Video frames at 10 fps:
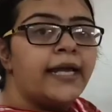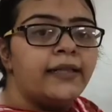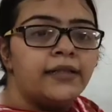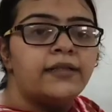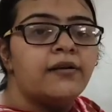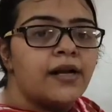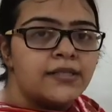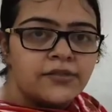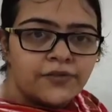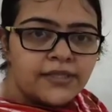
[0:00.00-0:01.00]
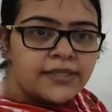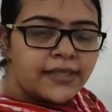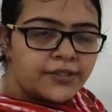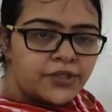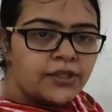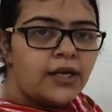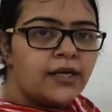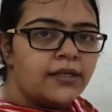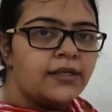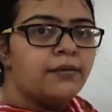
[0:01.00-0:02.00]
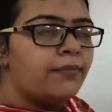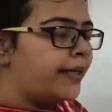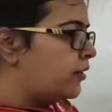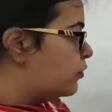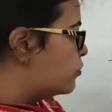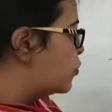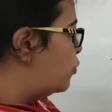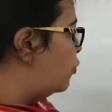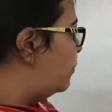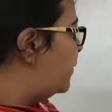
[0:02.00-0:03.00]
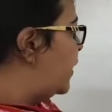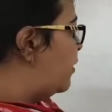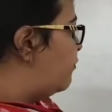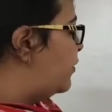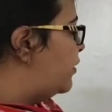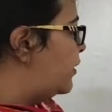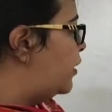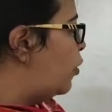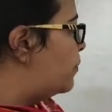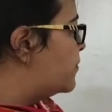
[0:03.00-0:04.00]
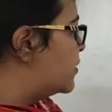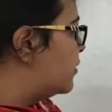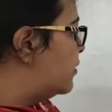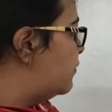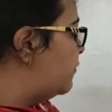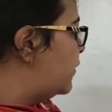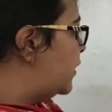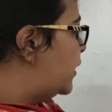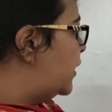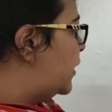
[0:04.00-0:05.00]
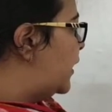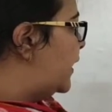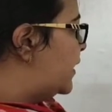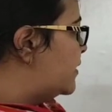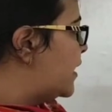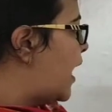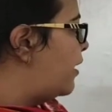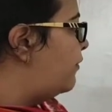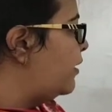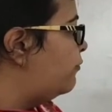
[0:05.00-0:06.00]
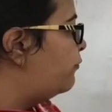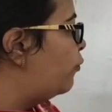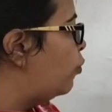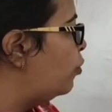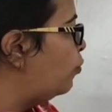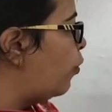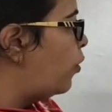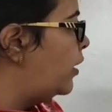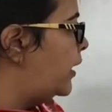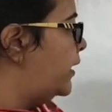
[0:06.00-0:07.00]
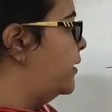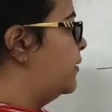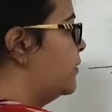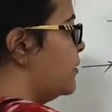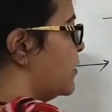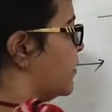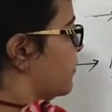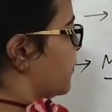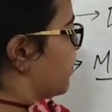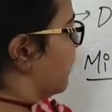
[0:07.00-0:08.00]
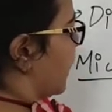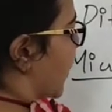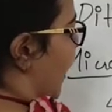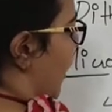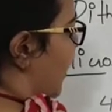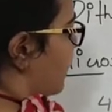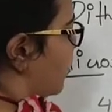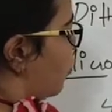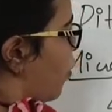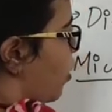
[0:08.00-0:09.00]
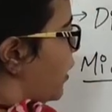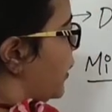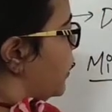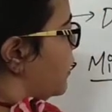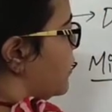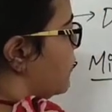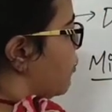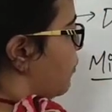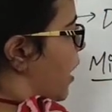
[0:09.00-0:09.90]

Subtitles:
in the transverse section under a microscope, we will observe it is having 4 wall layers and the wall layers from